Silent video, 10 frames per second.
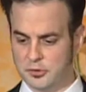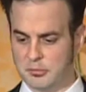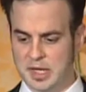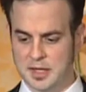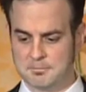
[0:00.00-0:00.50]

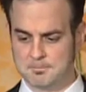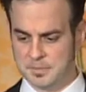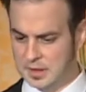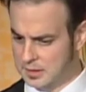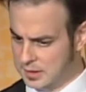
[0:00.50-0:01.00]
domain,
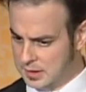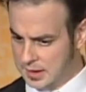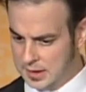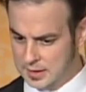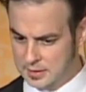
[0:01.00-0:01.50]

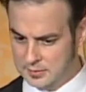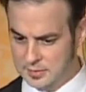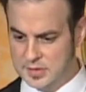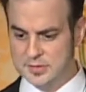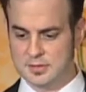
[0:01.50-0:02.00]
and
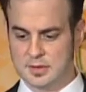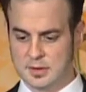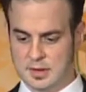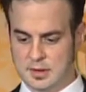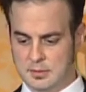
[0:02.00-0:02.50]
this
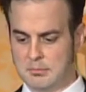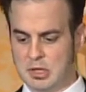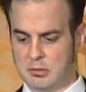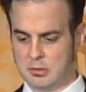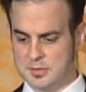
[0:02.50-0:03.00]

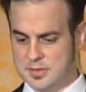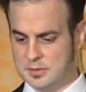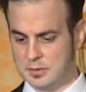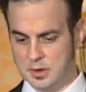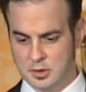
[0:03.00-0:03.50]
mirrors
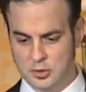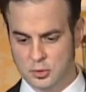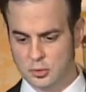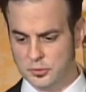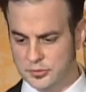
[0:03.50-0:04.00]

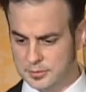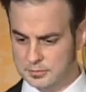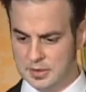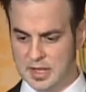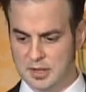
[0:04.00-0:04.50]
Google's
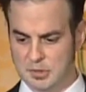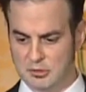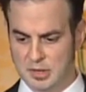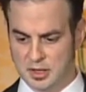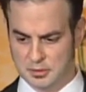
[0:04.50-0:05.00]

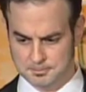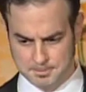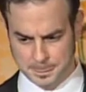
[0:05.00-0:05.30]
KML model.